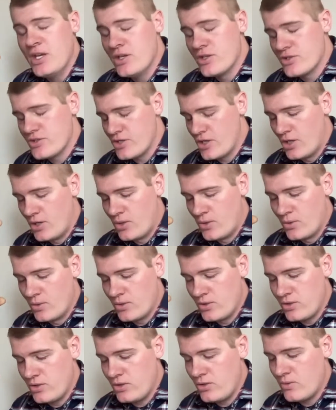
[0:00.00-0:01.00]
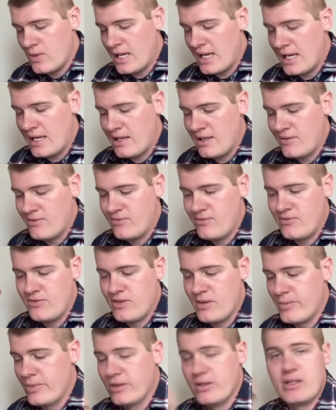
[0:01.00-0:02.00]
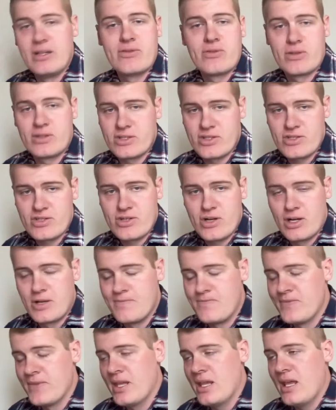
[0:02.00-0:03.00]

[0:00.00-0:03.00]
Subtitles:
So you have the ability for it to start.